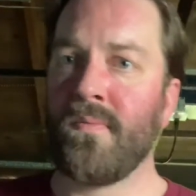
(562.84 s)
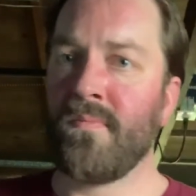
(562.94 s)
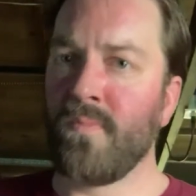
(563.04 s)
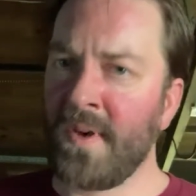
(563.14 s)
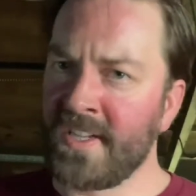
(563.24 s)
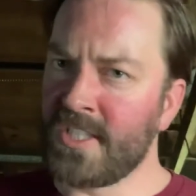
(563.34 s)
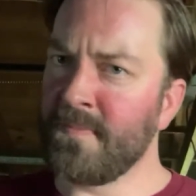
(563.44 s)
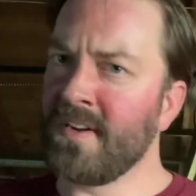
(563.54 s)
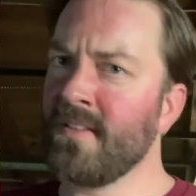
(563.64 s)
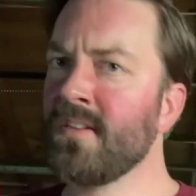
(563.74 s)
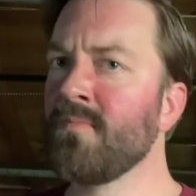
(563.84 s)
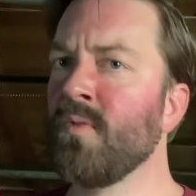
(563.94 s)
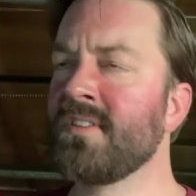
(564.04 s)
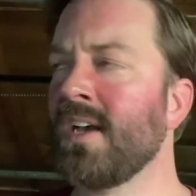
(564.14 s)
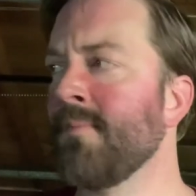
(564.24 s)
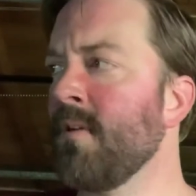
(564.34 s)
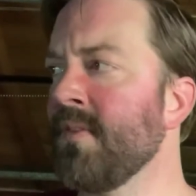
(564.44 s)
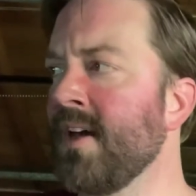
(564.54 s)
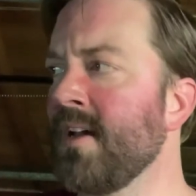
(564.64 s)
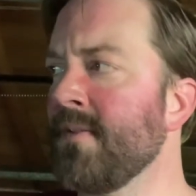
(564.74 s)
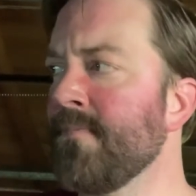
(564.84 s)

we can spend a little more time on that